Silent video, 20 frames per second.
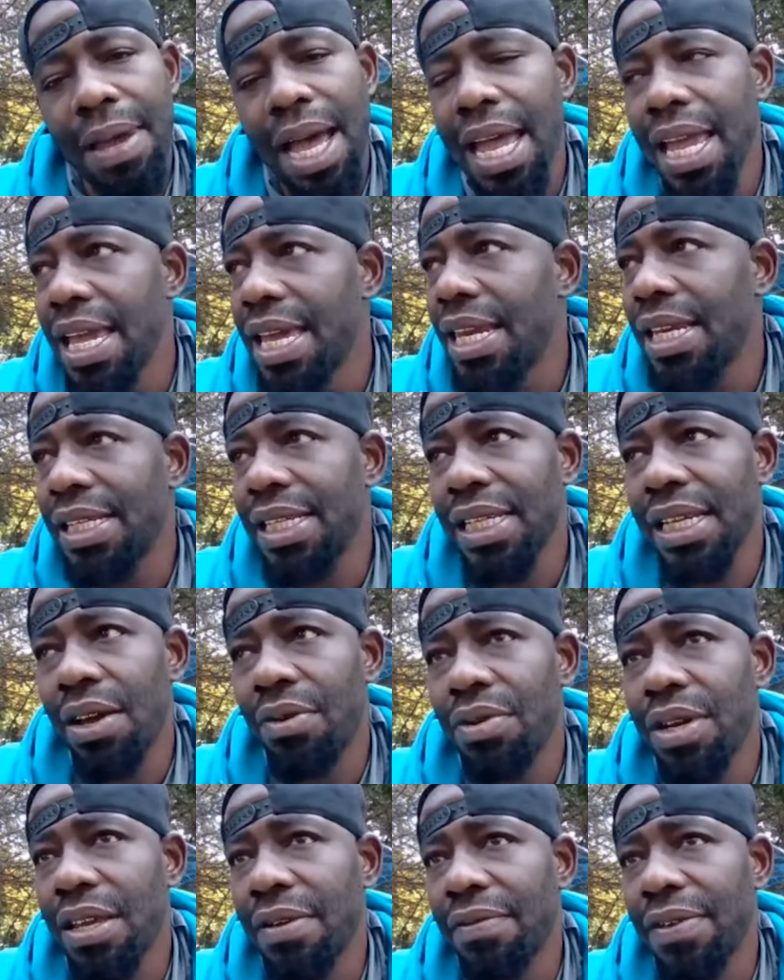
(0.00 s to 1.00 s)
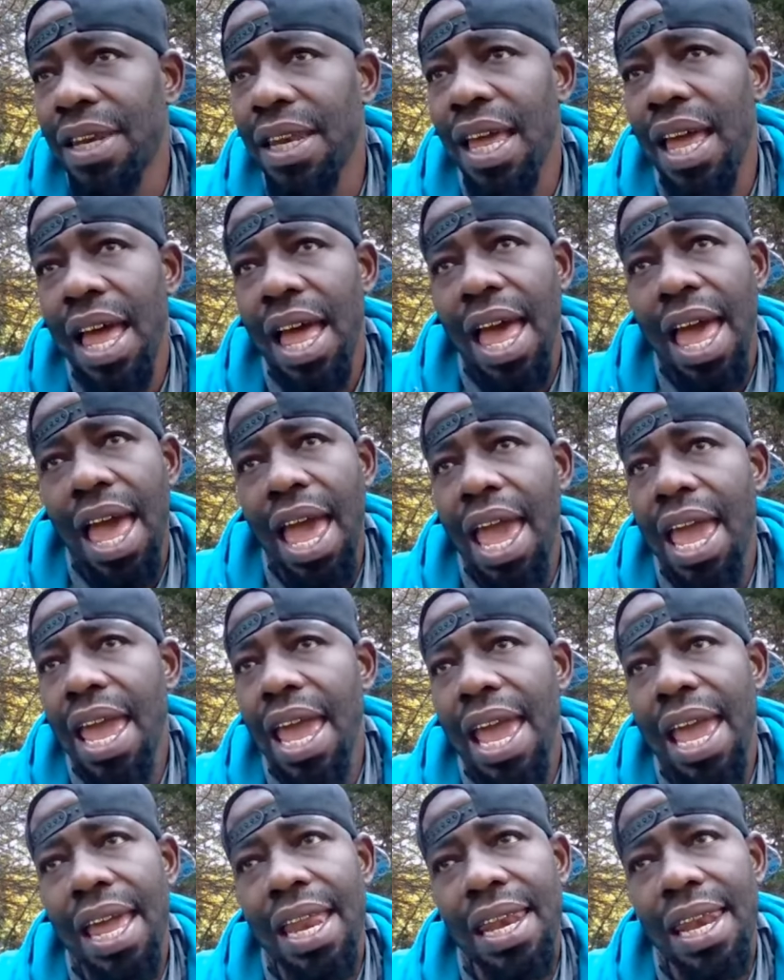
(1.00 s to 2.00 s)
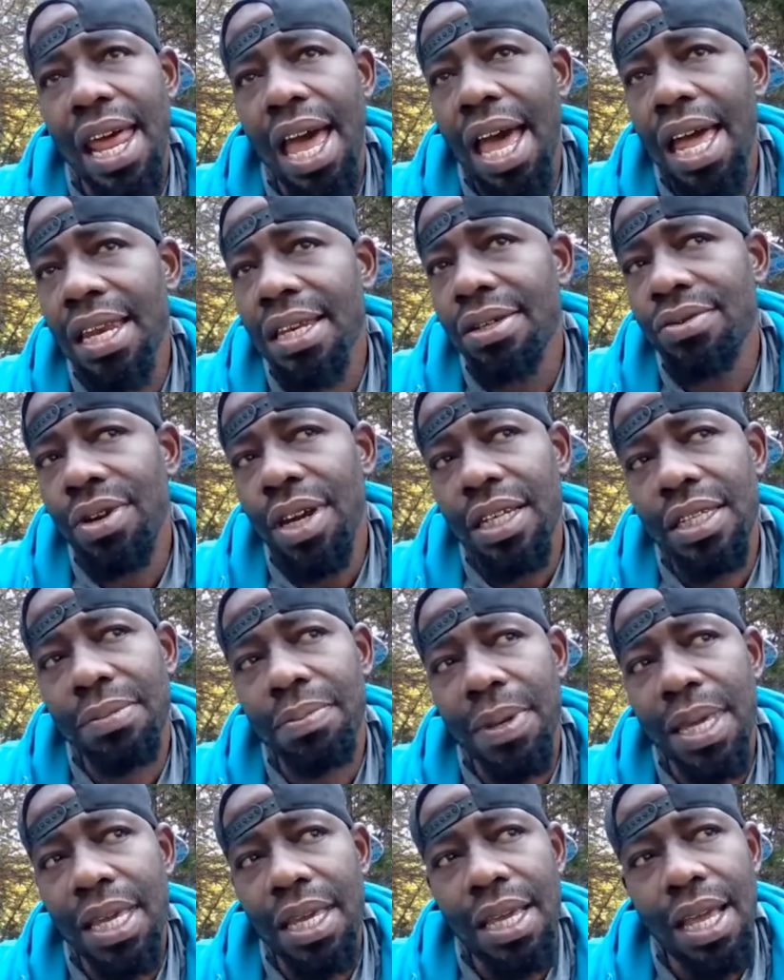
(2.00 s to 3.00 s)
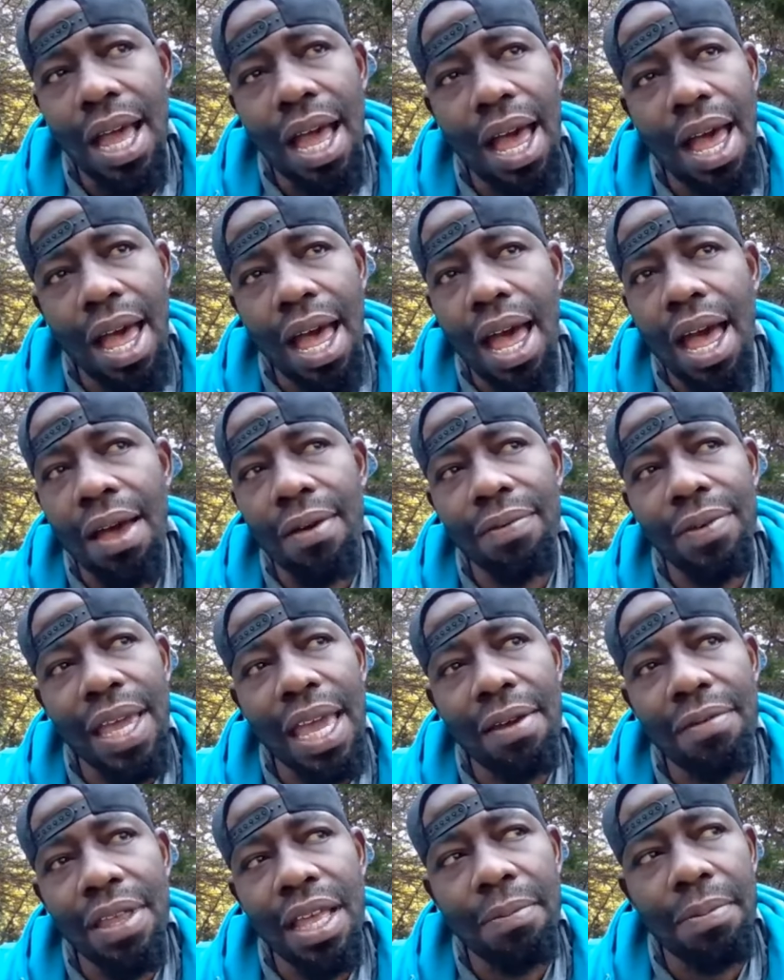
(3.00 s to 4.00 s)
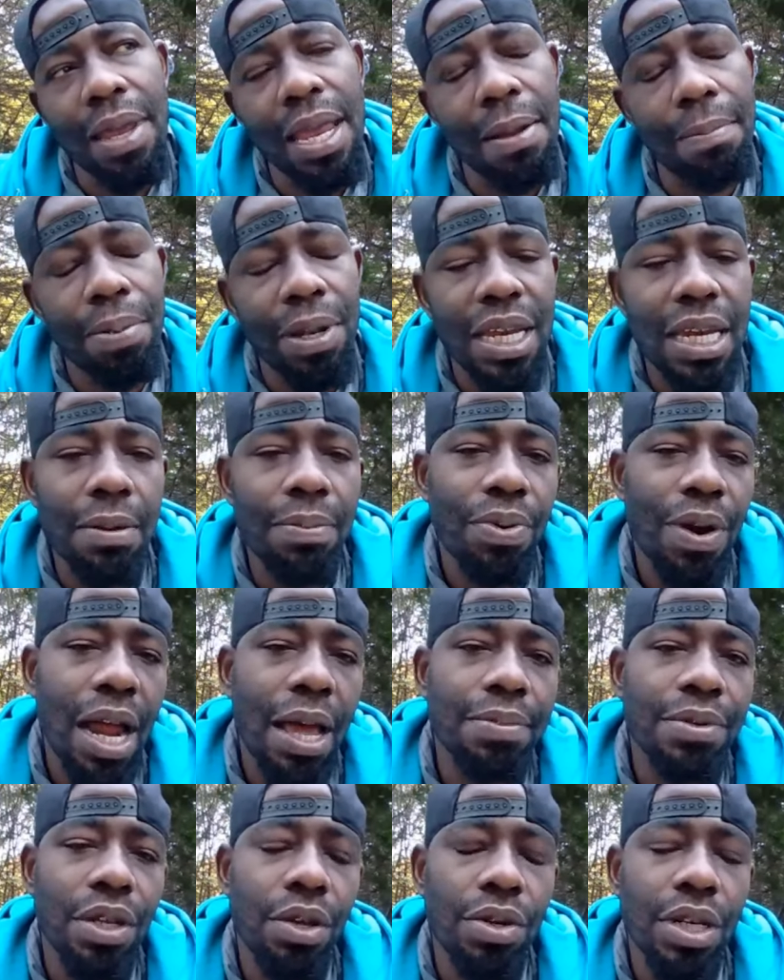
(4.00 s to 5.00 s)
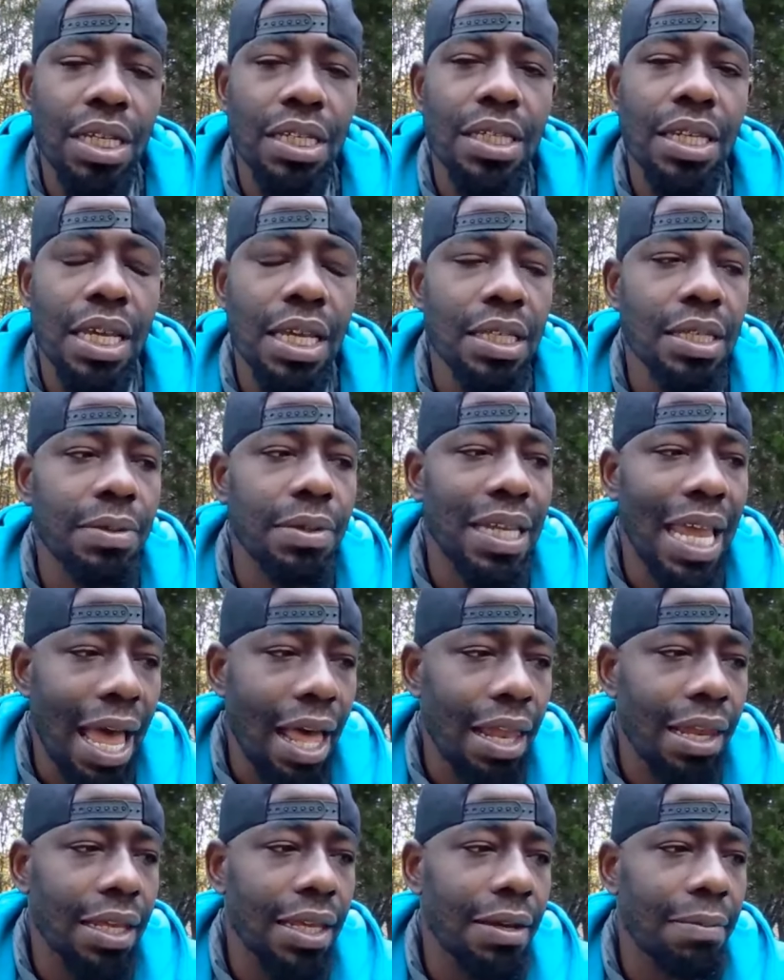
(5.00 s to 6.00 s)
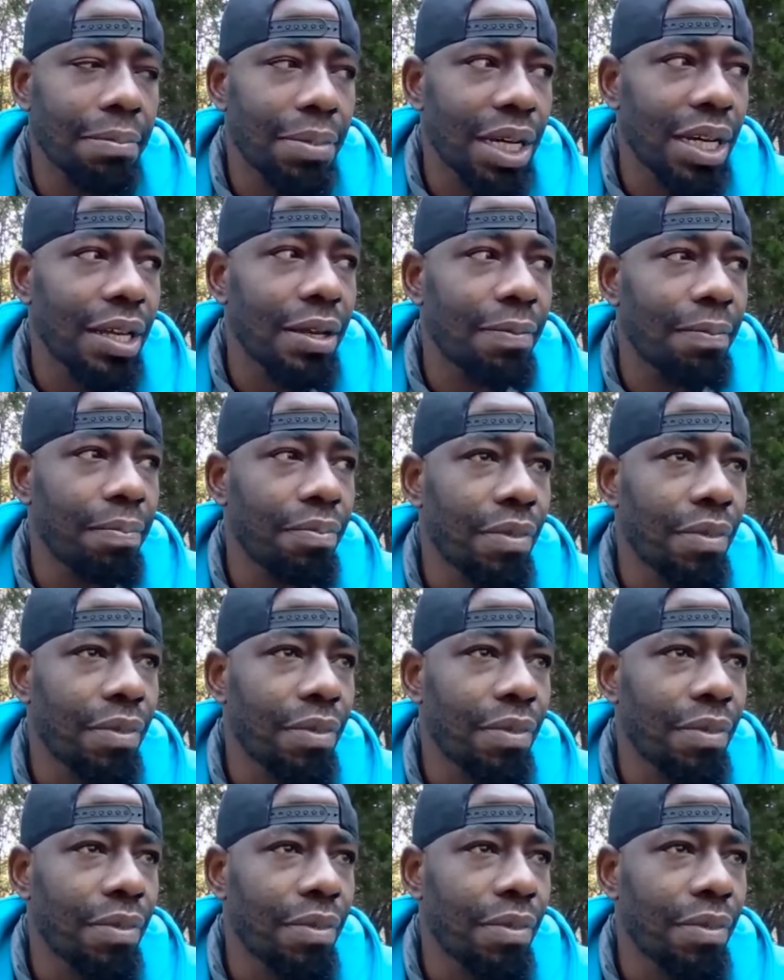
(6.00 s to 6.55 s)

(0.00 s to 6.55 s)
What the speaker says: My energy don't even, and not, trust me, I've gave that man plenty of props on his talent, but